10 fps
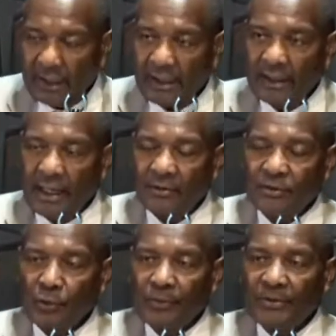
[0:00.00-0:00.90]
and our
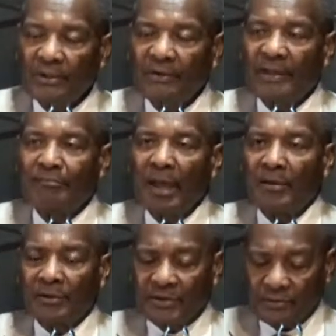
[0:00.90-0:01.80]
superintendent
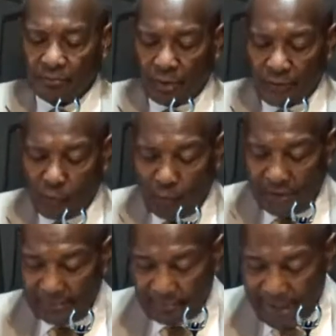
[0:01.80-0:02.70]
emeritus, Brother
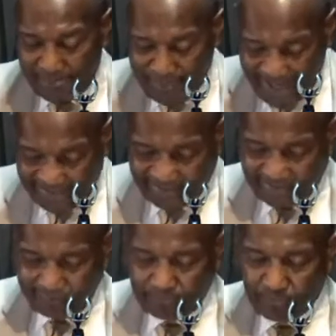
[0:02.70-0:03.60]
William Baskin.